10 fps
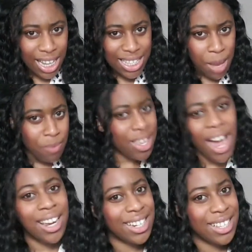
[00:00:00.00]
the exam
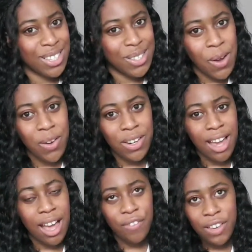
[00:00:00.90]
darkness is gone,
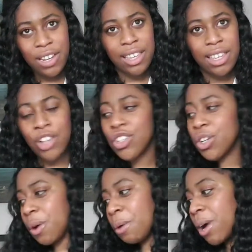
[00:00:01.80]
and I feel like that
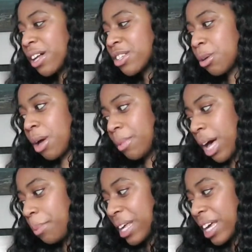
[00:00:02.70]
actually went well, so I'm
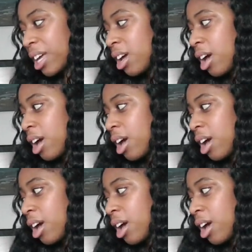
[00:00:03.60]
happy.